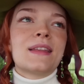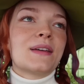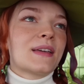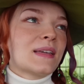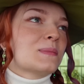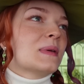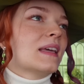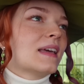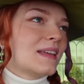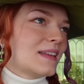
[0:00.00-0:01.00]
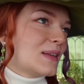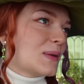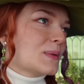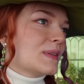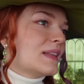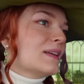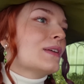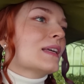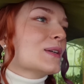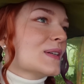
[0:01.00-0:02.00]
there can be no
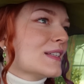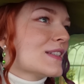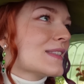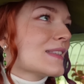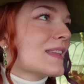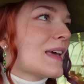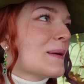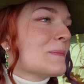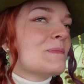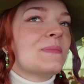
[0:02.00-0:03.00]
living creatures in there.